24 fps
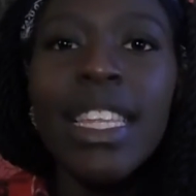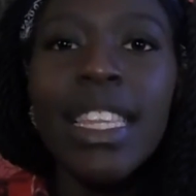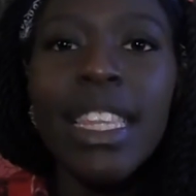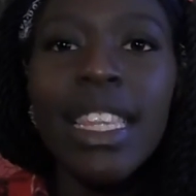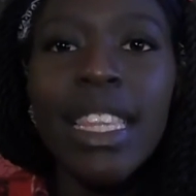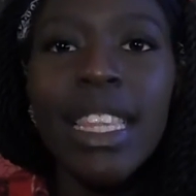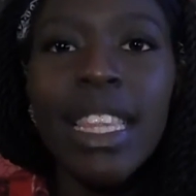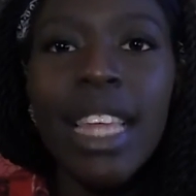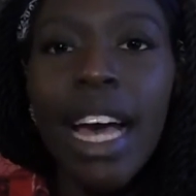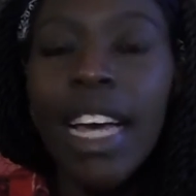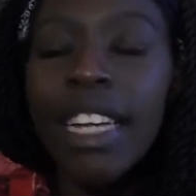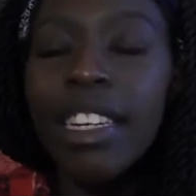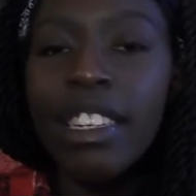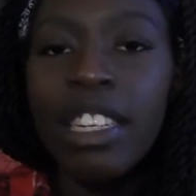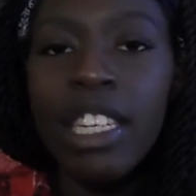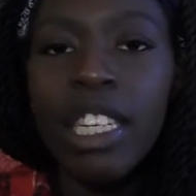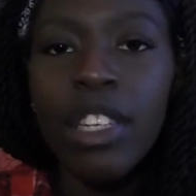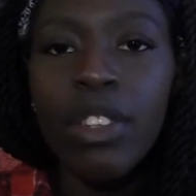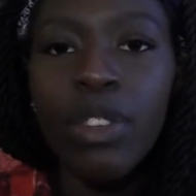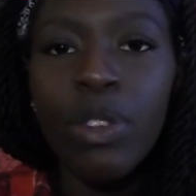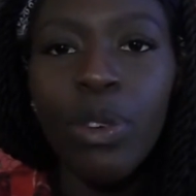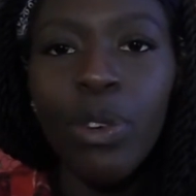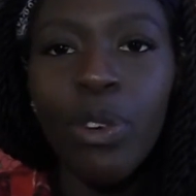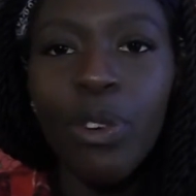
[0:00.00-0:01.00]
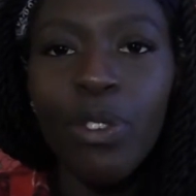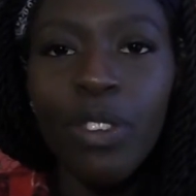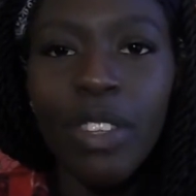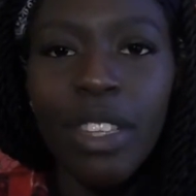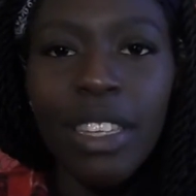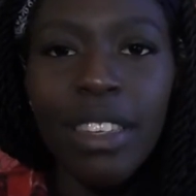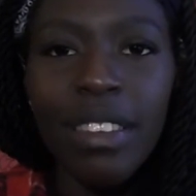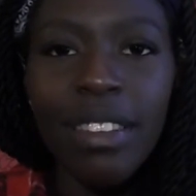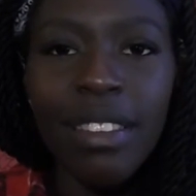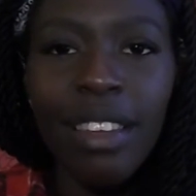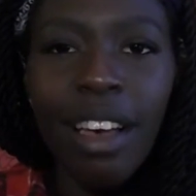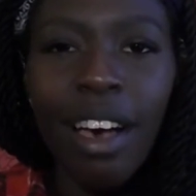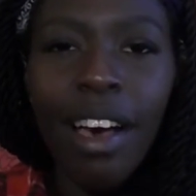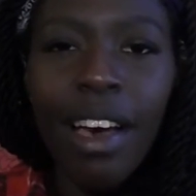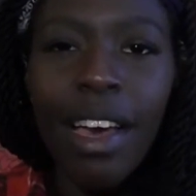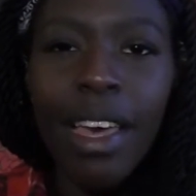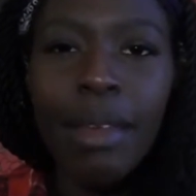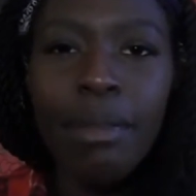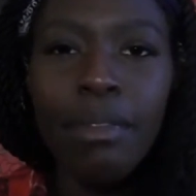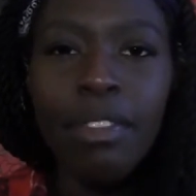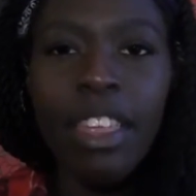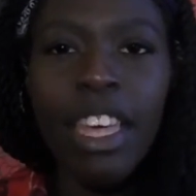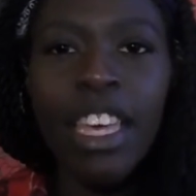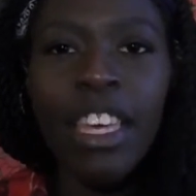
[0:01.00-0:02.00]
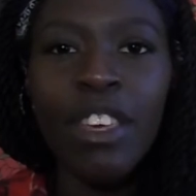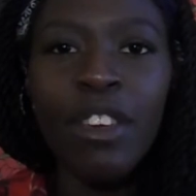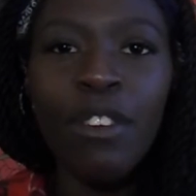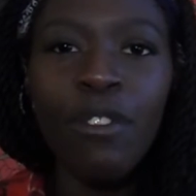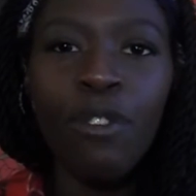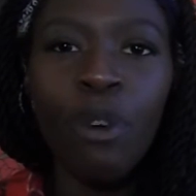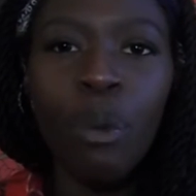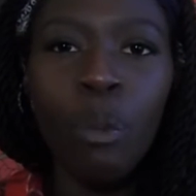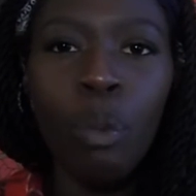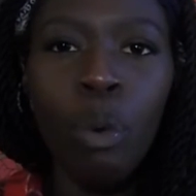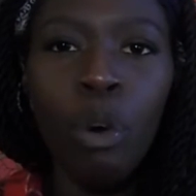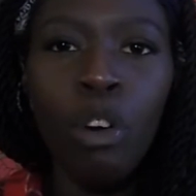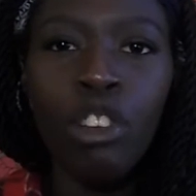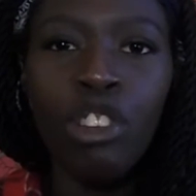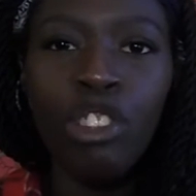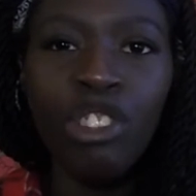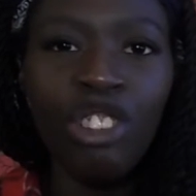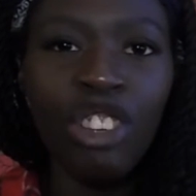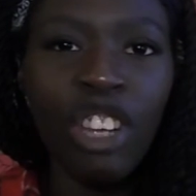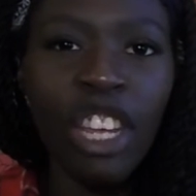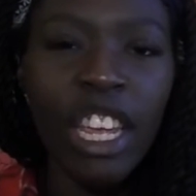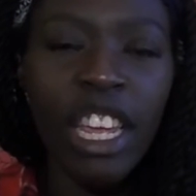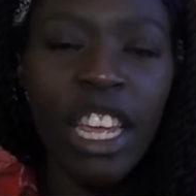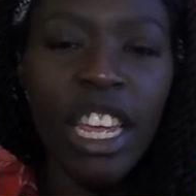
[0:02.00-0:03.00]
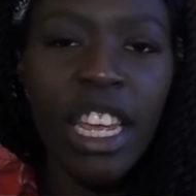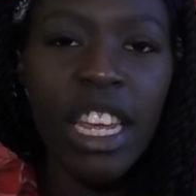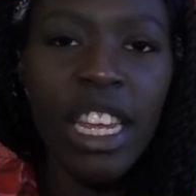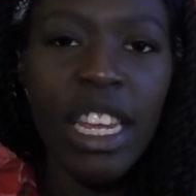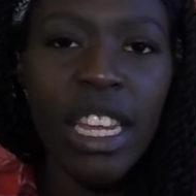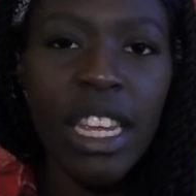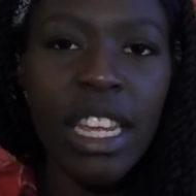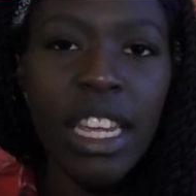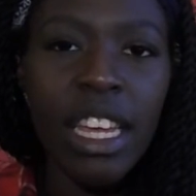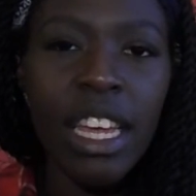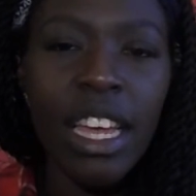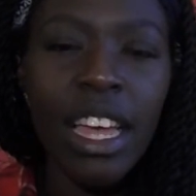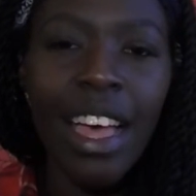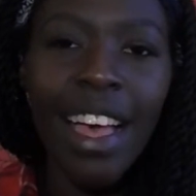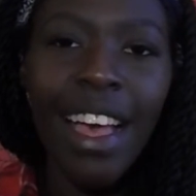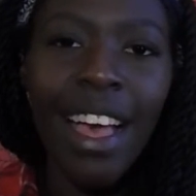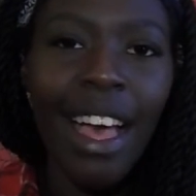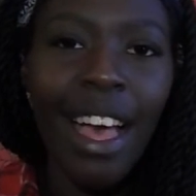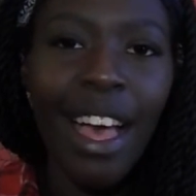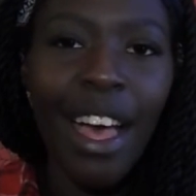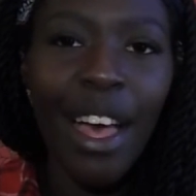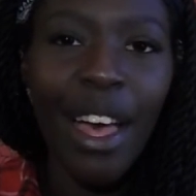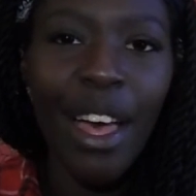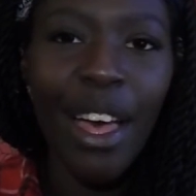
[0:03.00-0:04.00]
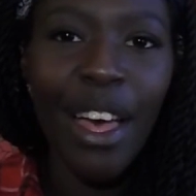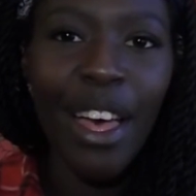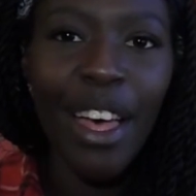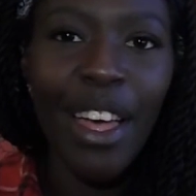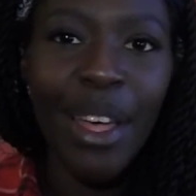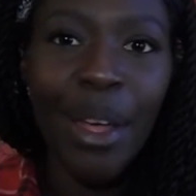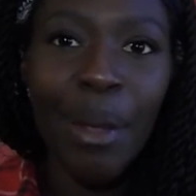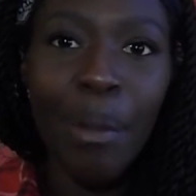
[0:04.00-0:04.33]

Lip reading: that is all for this time. Thank you for watching. Bye.